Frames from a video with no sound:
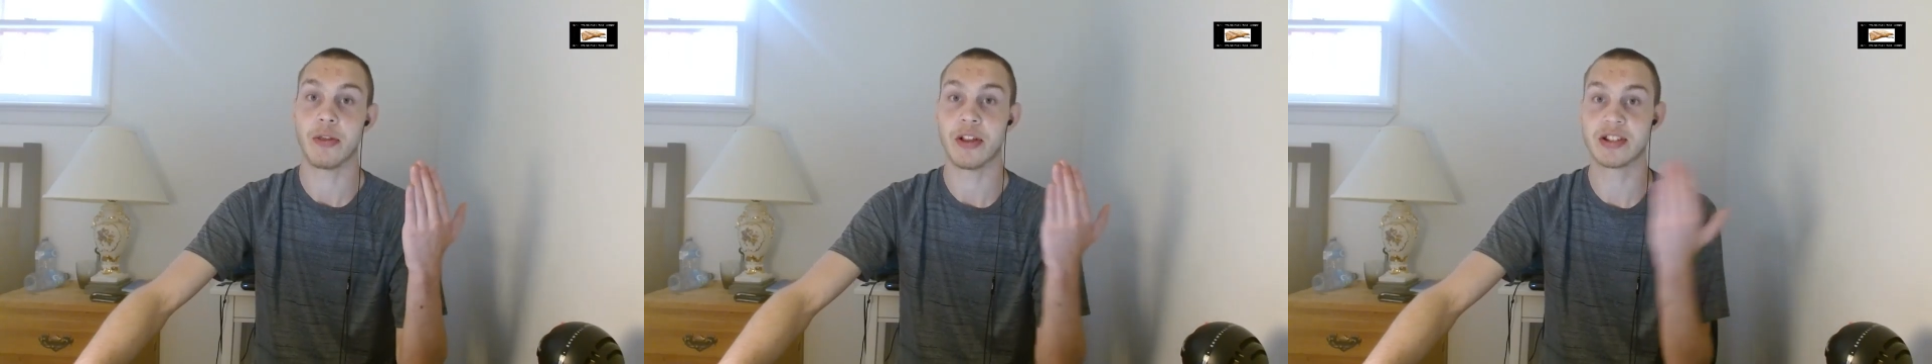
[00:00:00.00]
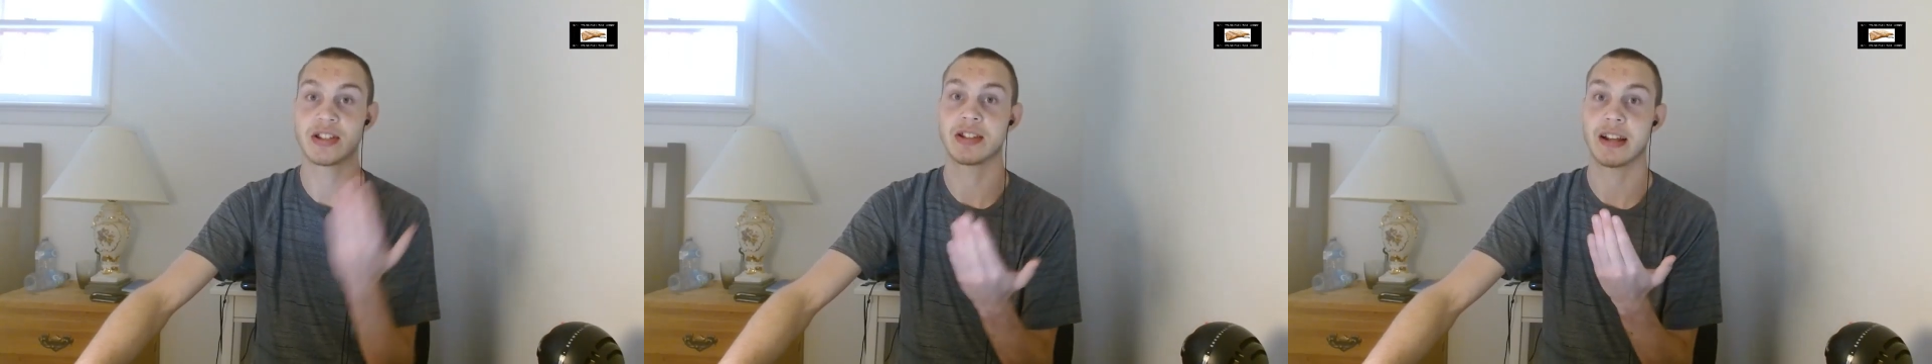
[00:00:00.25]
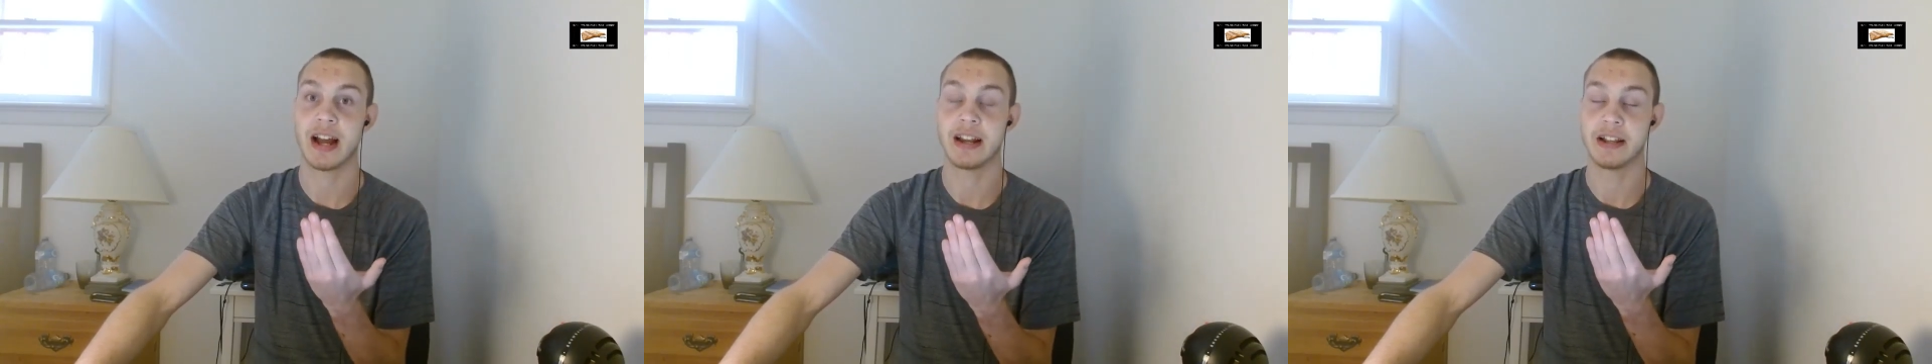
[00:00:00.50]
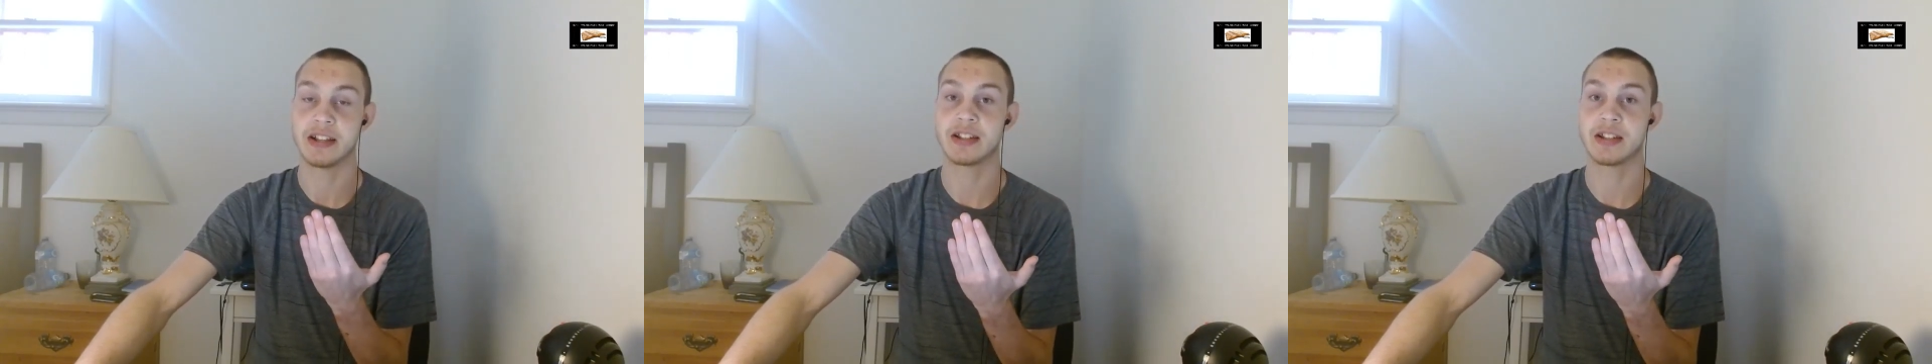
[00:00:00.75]
This is the
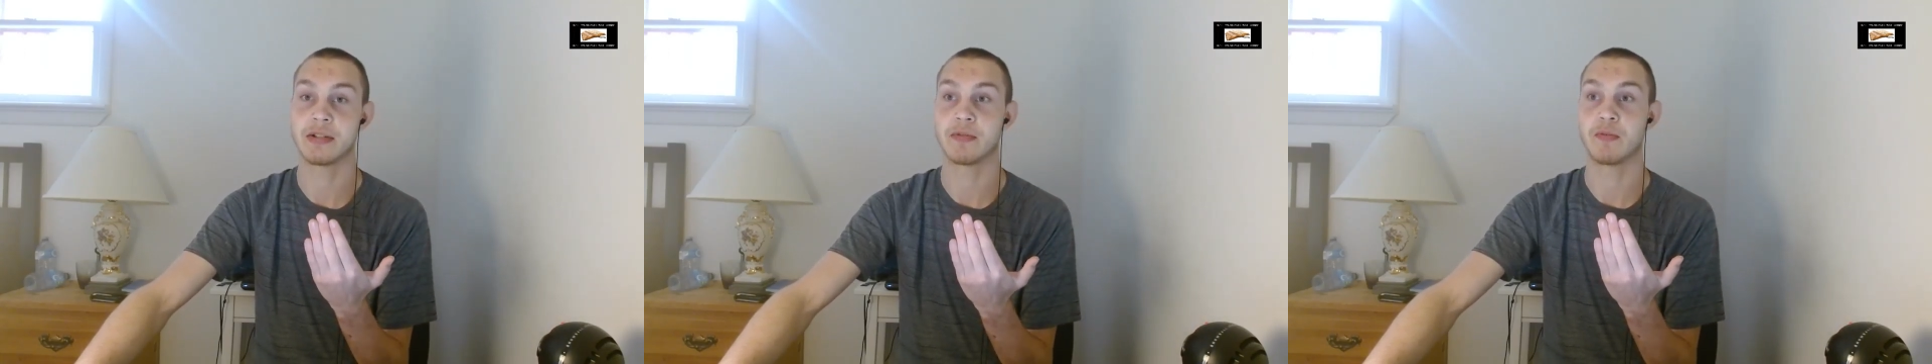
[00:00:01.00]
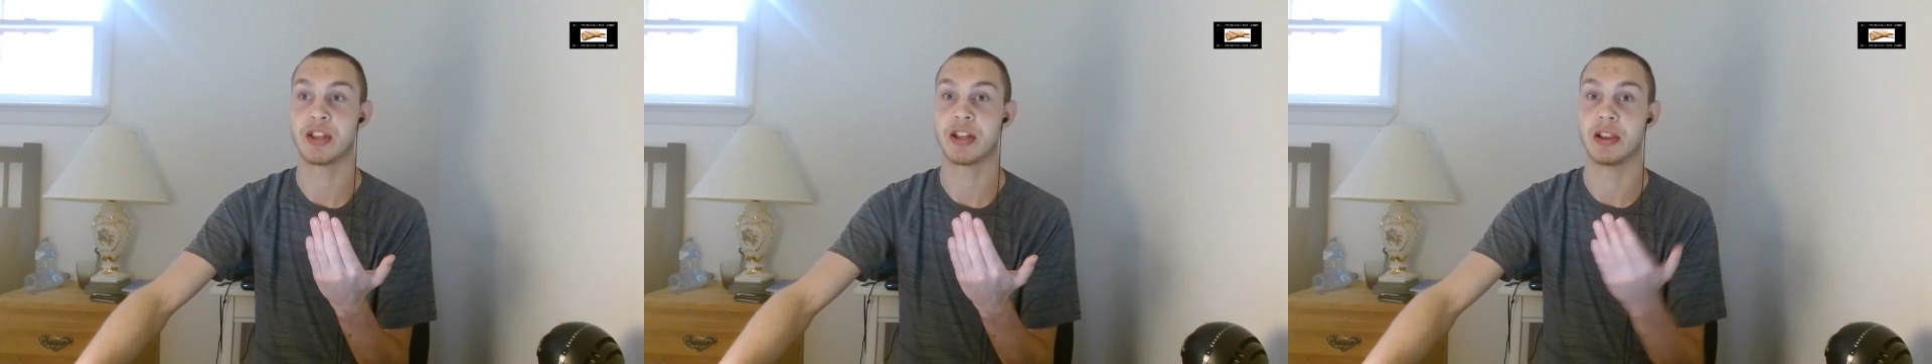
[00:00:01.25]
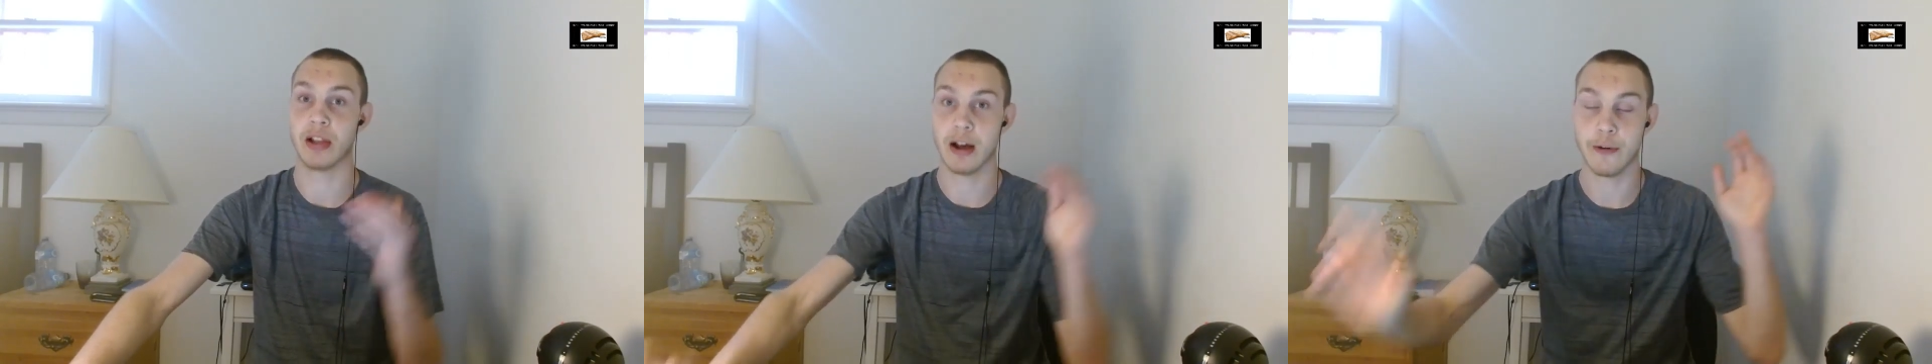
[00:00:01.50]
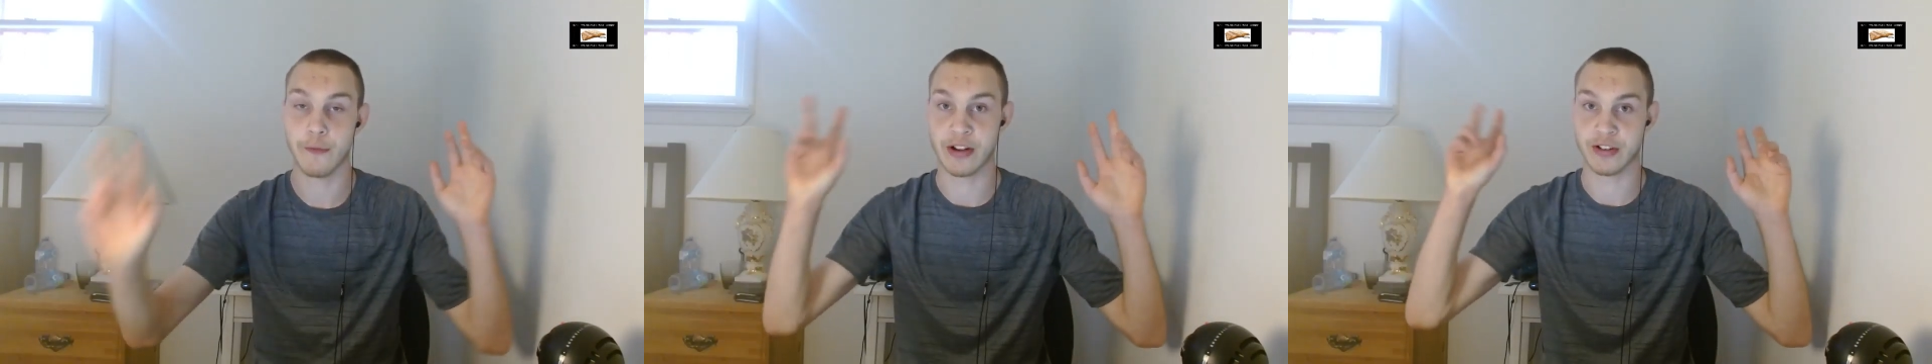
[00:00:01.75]
kind, this is the what the
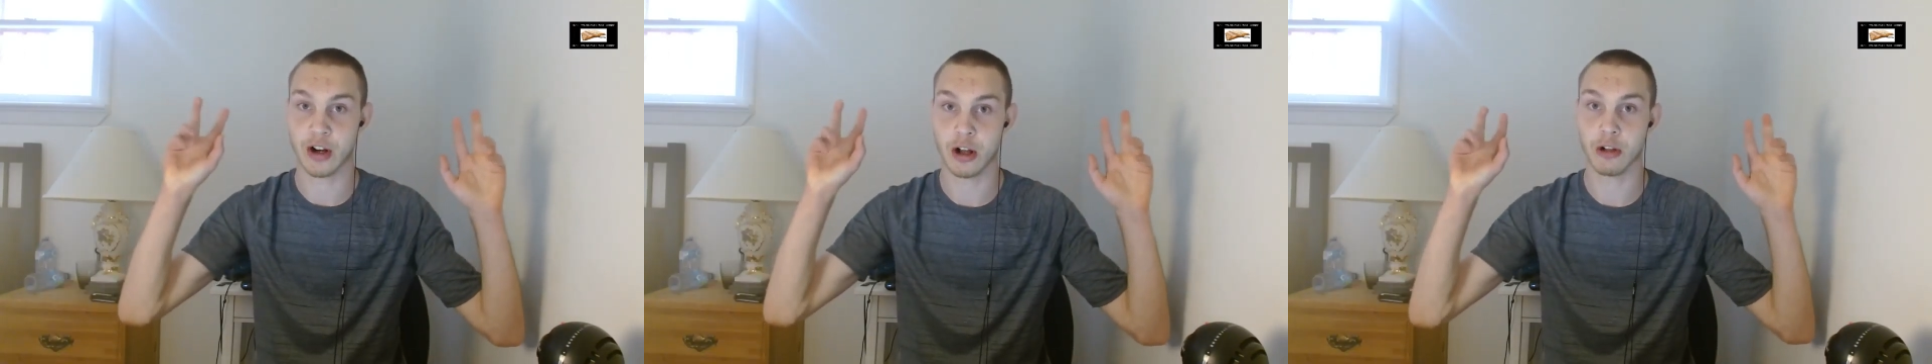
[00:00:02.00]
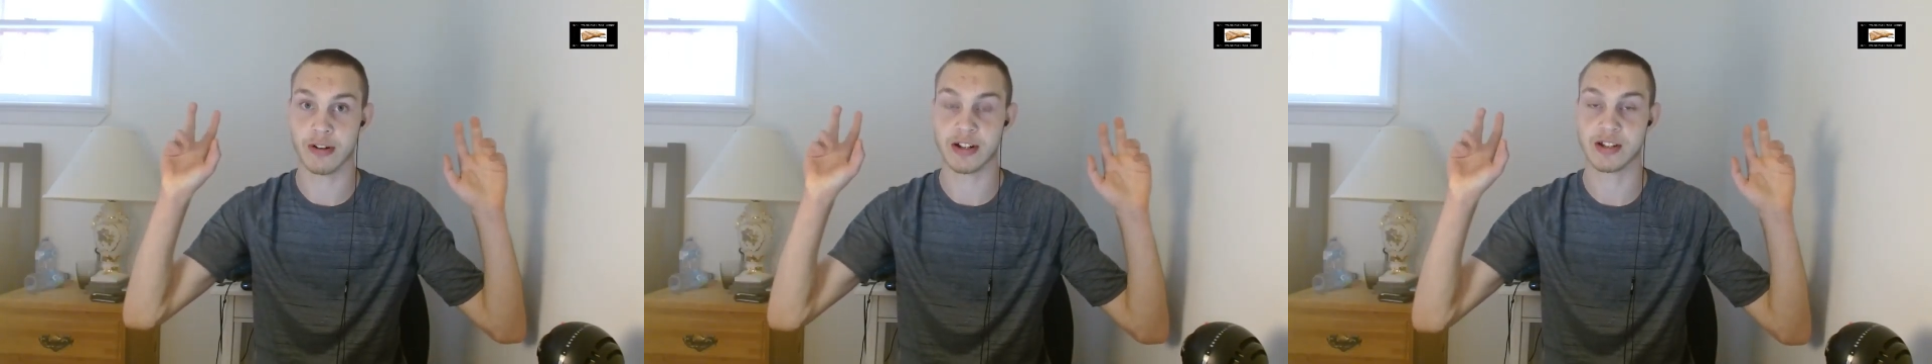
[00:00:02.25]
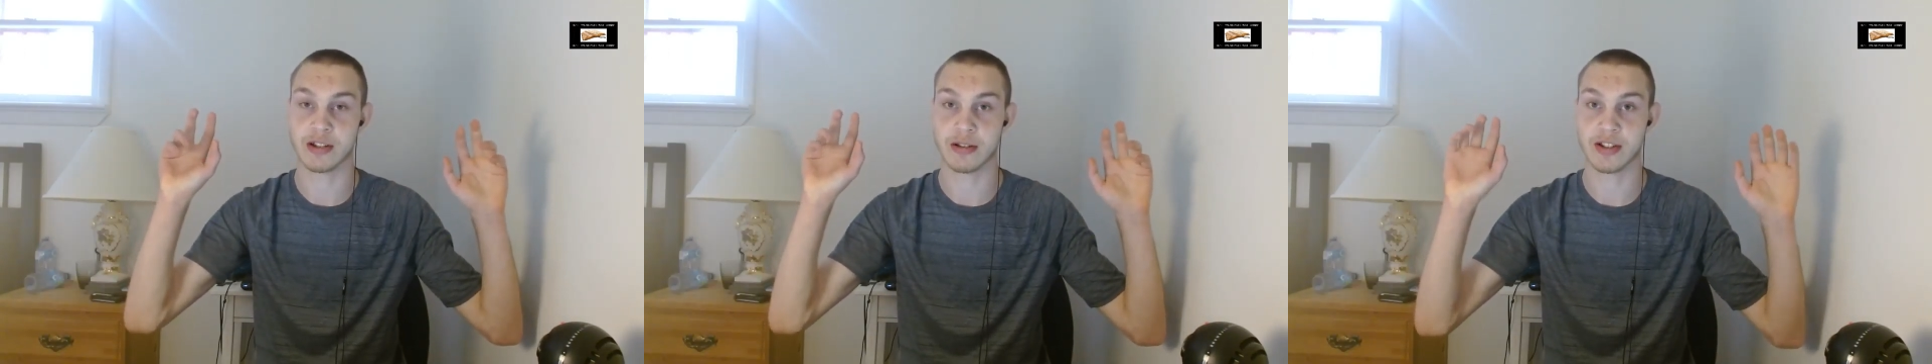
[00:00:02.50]
love and tolerance